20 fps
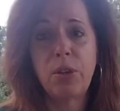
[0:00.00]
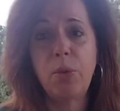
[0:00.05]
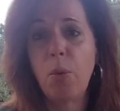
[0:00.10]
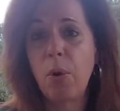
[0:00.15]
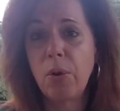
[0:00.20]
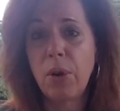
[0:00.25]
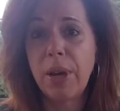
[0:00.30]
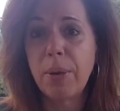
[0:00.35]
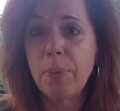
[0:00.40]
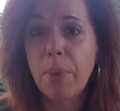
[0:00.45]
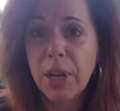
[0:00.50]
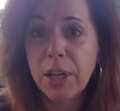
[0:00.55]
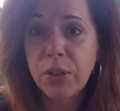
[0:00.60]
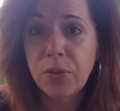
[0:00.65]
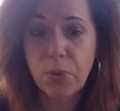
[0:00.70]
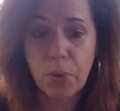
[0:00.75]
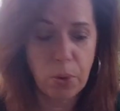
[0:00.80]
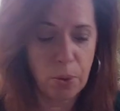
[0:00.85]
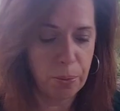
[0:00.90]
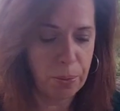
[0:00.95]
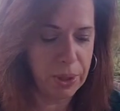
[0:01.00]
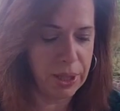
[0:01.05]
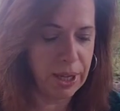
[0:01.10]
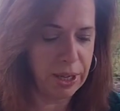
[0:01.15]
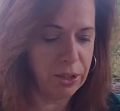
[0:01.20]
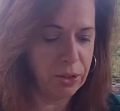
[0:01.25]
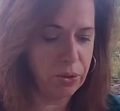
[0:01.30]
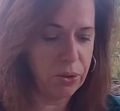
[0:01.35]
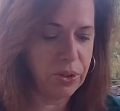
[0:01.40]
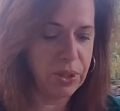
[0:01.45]
You won't get much for them, but they
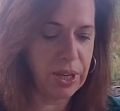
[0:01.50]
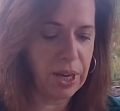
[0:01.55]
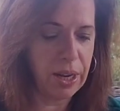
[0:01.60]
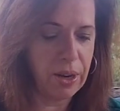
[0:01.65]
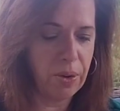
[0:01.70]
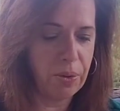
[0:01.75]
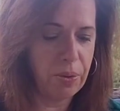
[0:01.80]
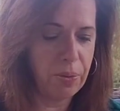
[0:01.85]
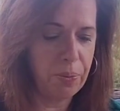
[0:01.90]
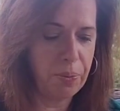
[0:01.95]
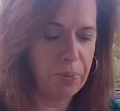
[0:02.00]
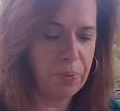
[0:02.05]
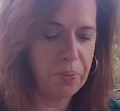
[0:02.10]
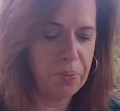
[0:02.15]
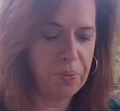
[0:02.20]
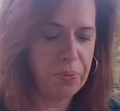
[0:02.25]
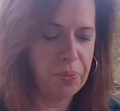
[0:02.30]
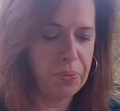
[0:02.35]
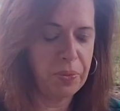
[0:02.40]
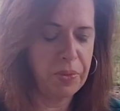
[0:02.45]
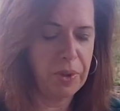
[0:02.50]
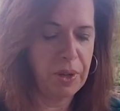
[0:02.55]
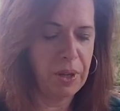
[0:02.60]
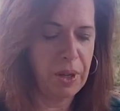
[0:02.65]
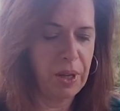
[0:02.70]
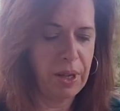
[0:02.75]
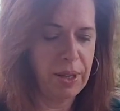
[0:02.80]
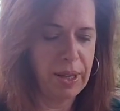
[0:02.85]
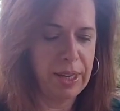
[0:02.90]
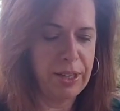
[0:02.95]
do sell.
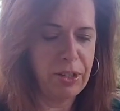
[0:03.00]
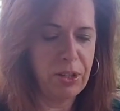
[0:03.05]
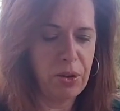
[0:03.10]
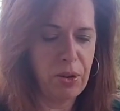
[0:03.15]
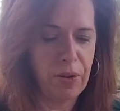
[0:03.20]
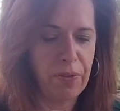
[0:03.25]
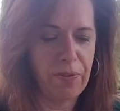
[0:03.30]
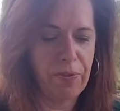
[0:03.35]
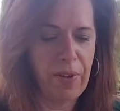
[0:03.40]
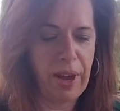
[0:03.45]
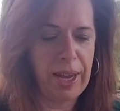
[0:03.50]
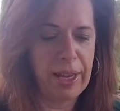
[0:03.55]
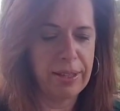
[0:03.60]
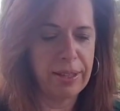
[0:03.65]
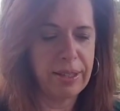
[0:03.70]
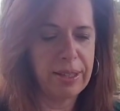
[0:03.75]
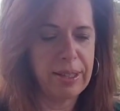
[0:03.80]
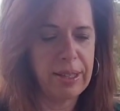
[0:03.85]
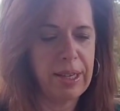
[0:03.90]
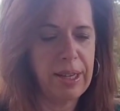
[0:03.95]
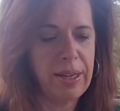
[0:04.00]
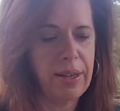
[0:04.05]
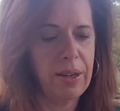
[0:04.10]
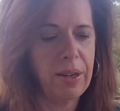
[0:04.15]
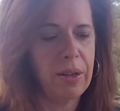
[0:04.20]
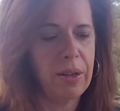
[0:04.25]
These look fancy.